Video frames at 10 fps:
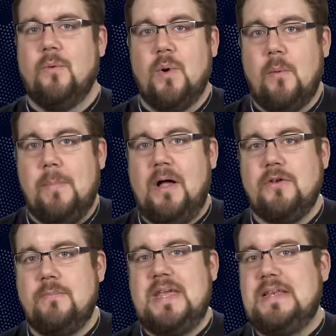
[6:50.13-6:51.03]
We were
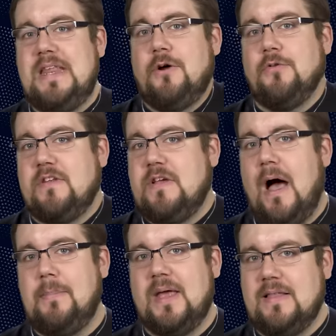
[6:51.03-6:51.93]
bound to be near the
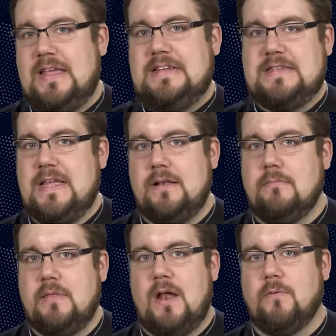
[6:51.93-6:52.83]
top at least,
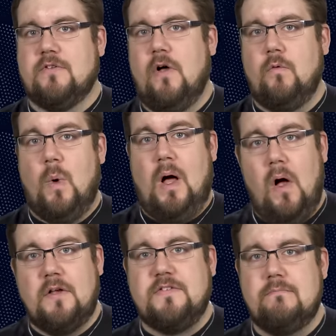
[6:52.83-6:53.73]
and that result, while
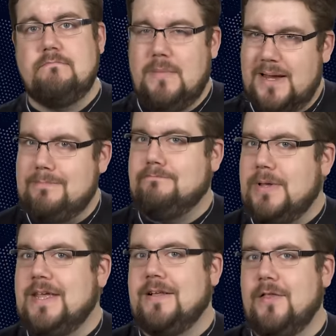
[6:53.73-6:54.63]
awesome, might
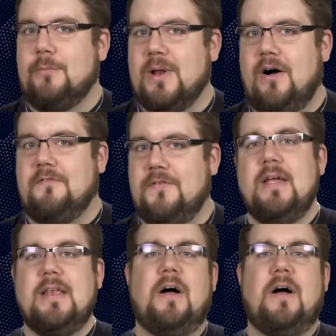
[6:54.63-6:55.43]
be a little bit off.